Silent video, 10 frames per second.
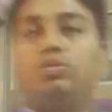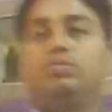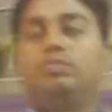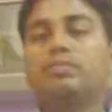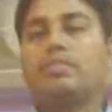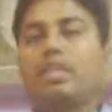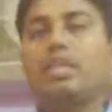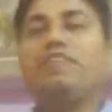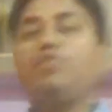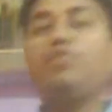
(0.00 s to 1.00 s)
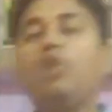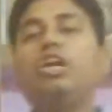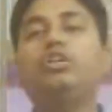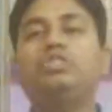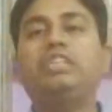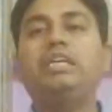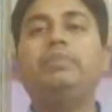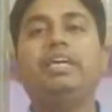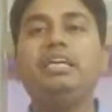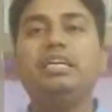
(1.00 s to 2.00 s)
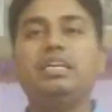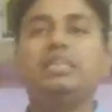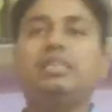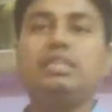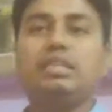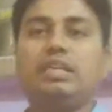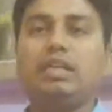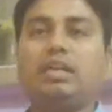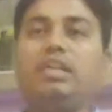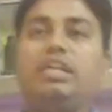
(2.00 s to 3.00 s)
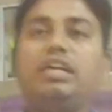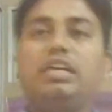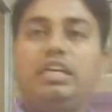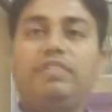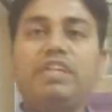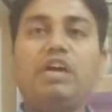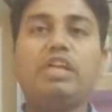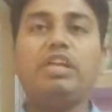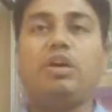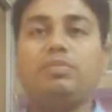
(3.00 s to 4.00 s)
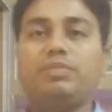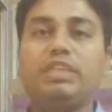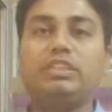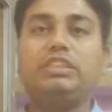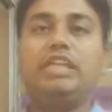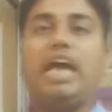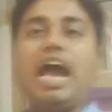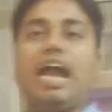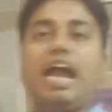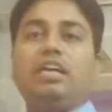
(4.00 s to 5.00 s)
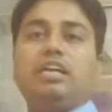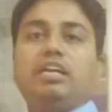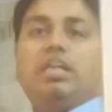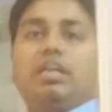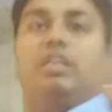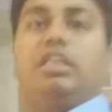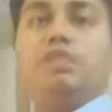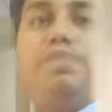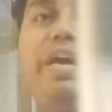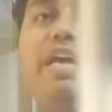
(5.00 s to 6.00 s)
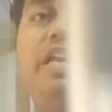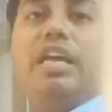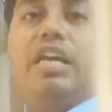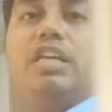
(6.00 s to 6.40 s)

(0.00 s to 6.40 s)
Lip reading: if you wanted to see me clearly without any obstruction, and this pen is